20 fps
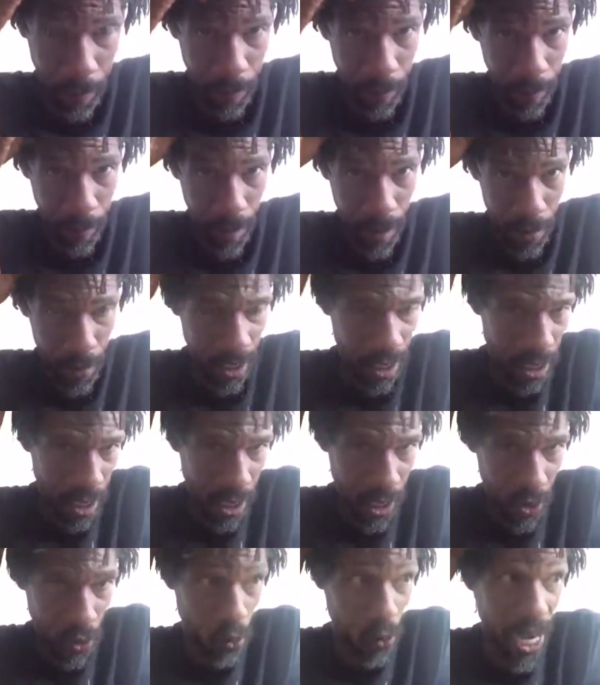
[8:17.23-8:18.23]

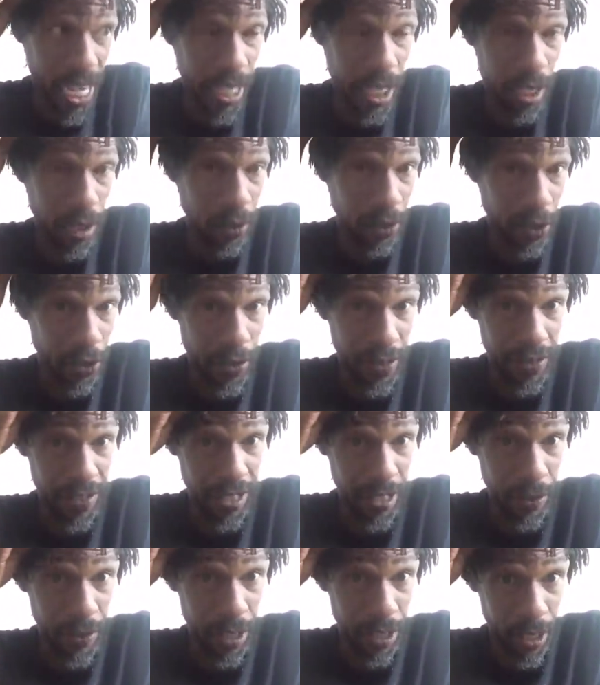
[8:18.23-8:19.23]
Because white culture is the
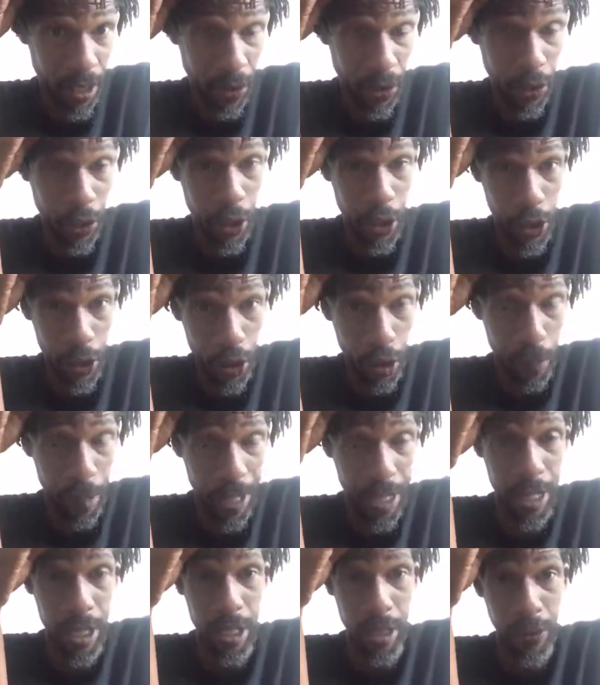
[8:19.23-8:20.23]
only culture, or
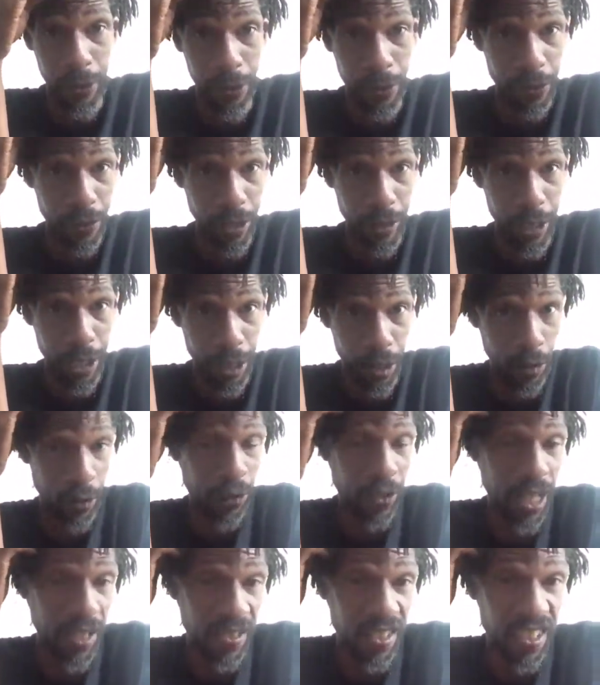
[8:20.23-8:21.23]
European culture is the only culture
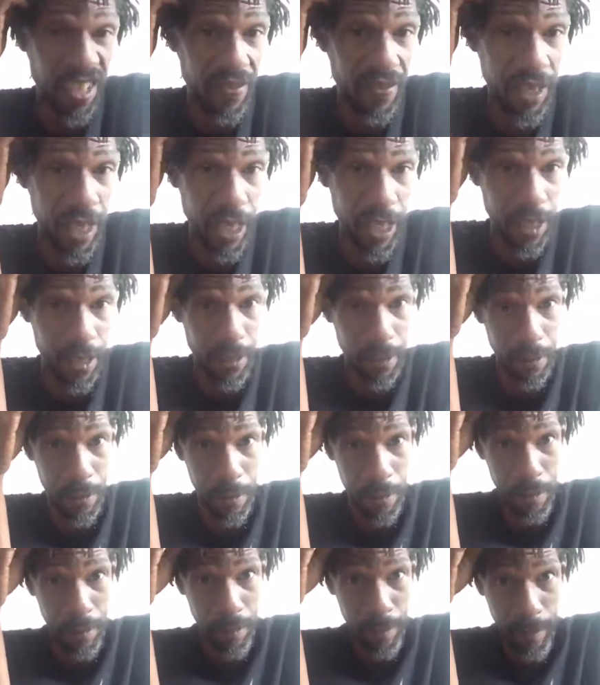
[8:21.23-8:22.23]
that's significant.
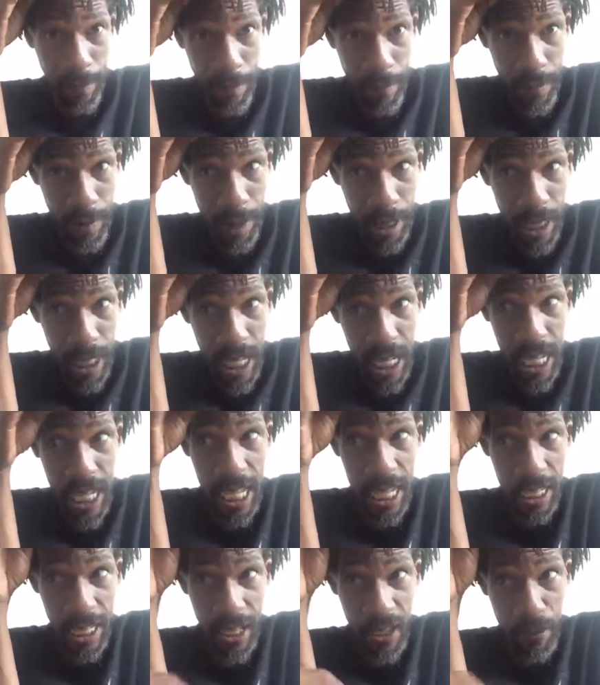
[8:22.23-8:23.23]
And
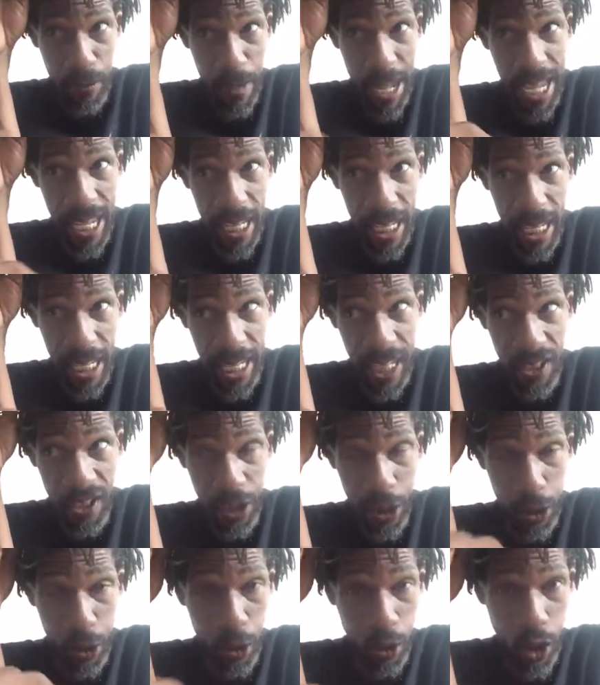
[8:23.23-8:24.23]
let's
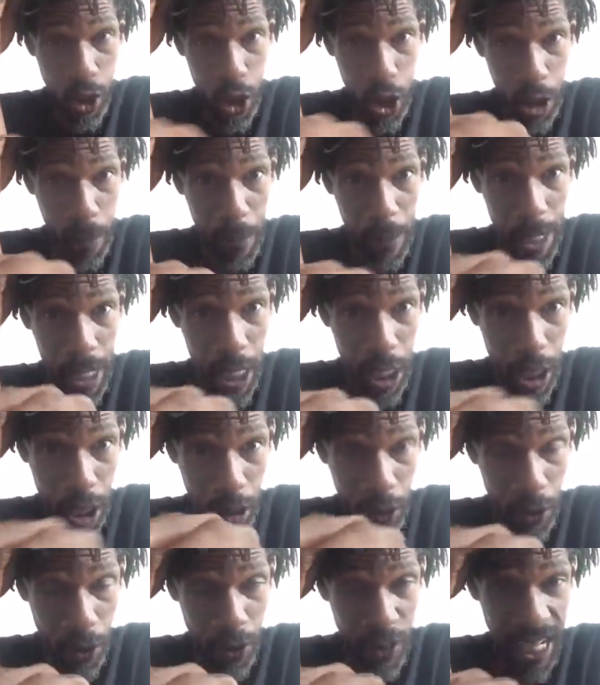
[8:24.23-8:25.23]
use European
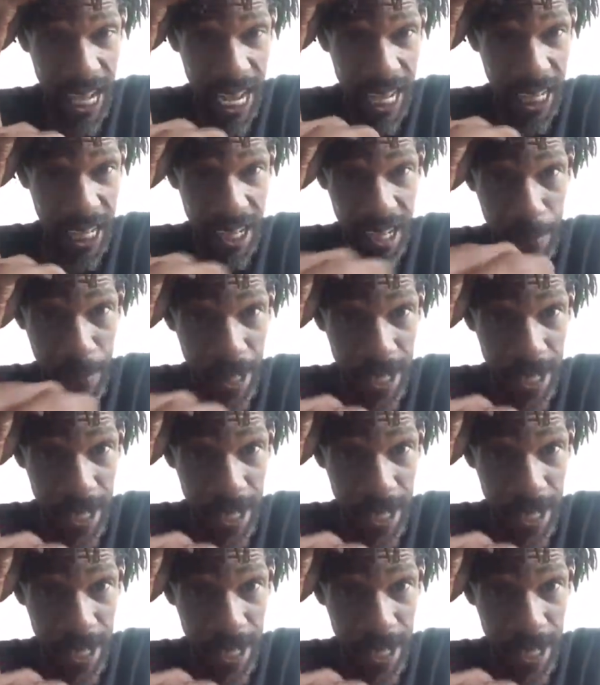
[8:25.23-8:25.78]
culture and academia as